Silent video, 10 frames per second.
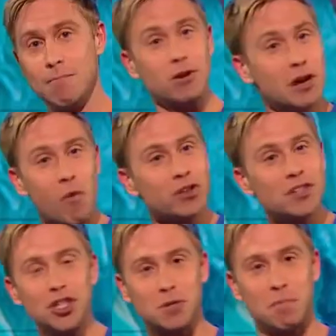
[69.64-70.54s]
But it
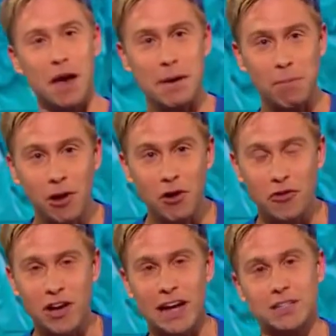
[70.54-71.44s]
wasn't just people
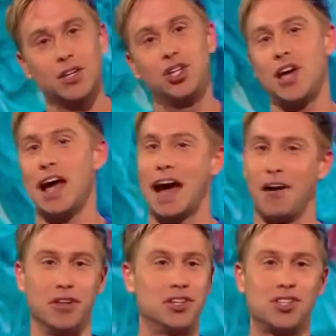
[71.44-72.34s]
overreacting. Check
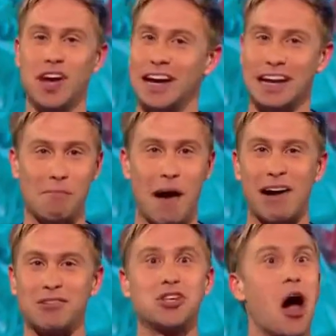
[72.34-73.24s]
out the Daily
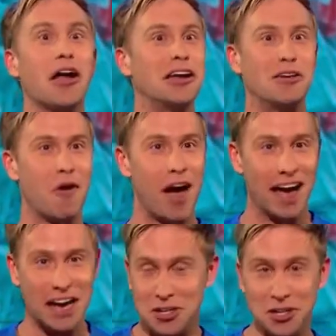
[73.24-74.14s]
Mail's cunning
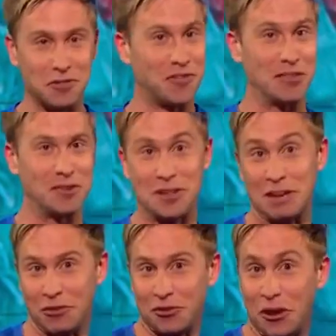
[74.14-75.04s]
way to defeat this
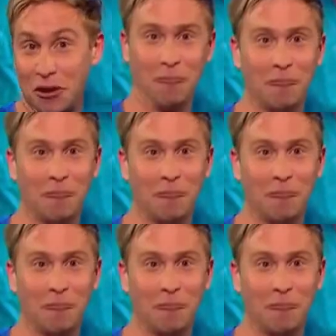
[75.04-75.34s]
evil scheme.